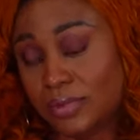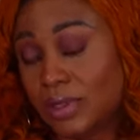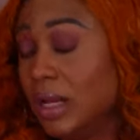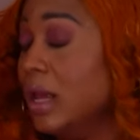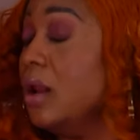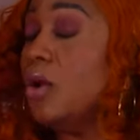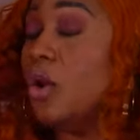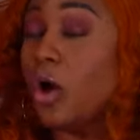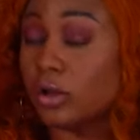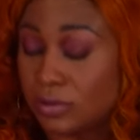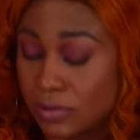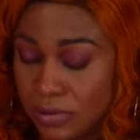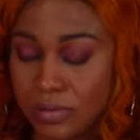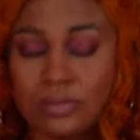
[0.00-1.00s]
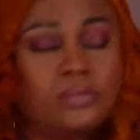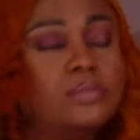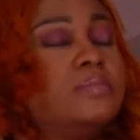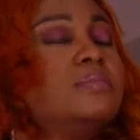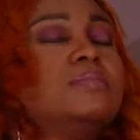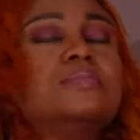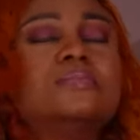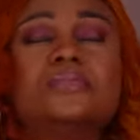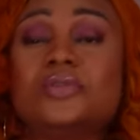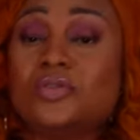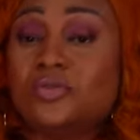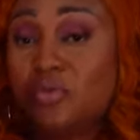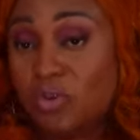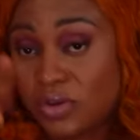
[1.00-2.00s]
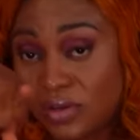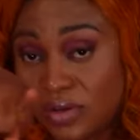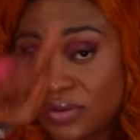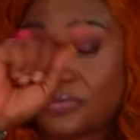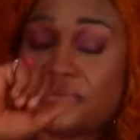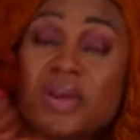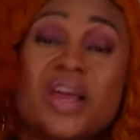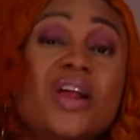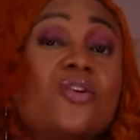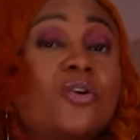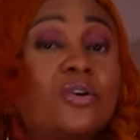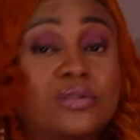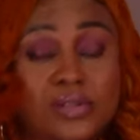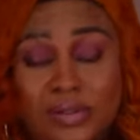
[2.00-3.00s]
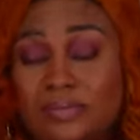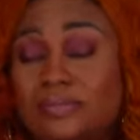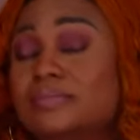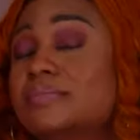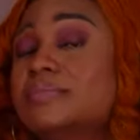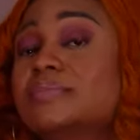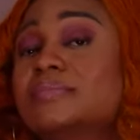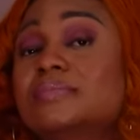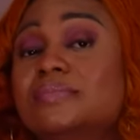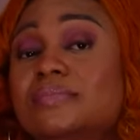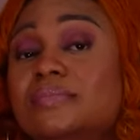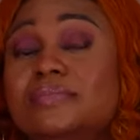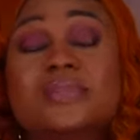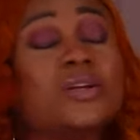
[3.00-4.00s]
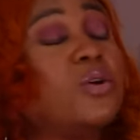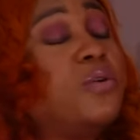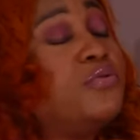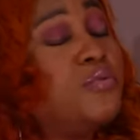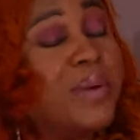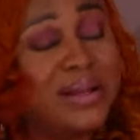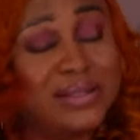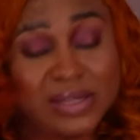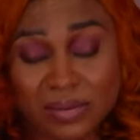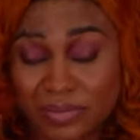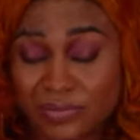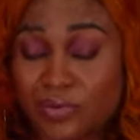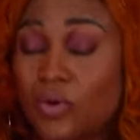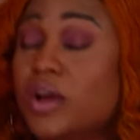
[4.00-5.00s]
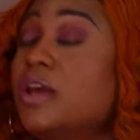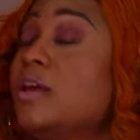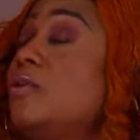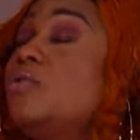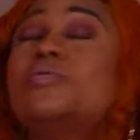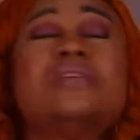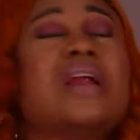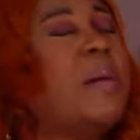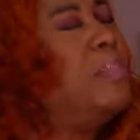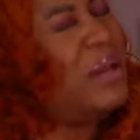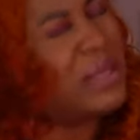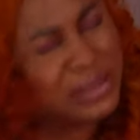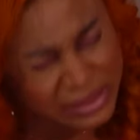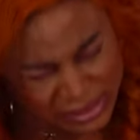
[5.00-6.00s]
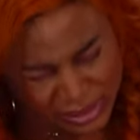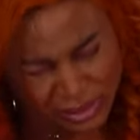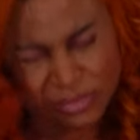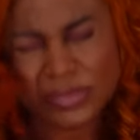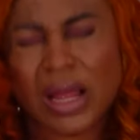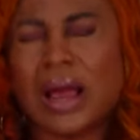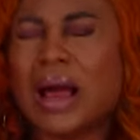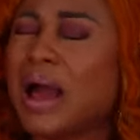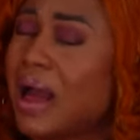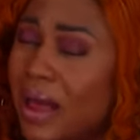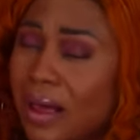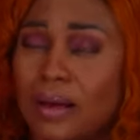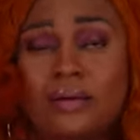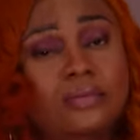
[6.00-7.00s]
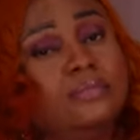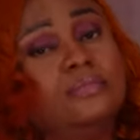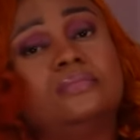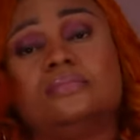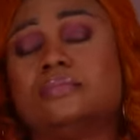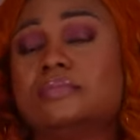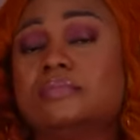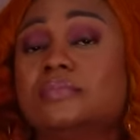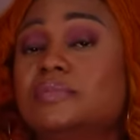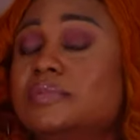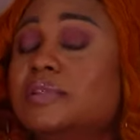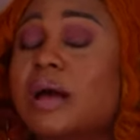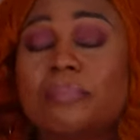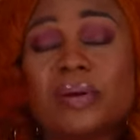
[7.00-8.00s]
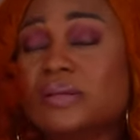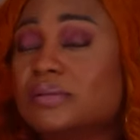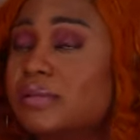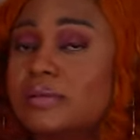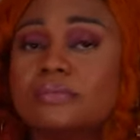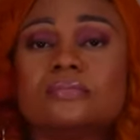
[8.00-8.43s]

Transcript: A lot. You know yourself. A lot. And I don't fool my DM for a lot of plenty. Ah! There are plenty.